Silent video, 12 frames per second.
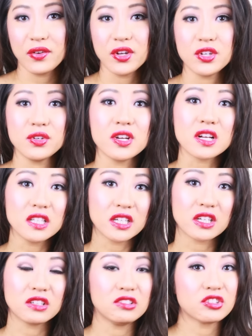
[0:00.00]
When you're doing a
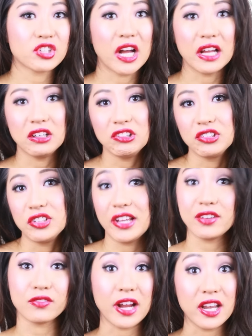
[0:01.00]
clinical trial and
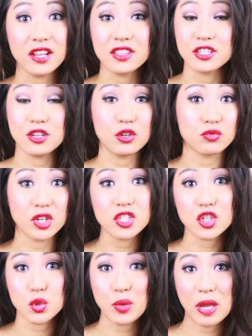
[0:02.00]
like writing this huge
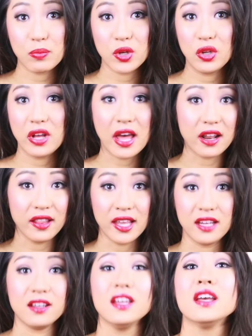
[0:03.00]
research paper, you gotta
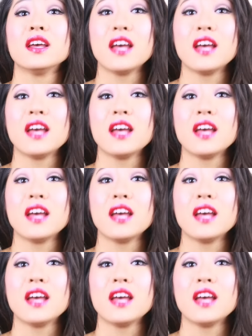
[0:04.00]
like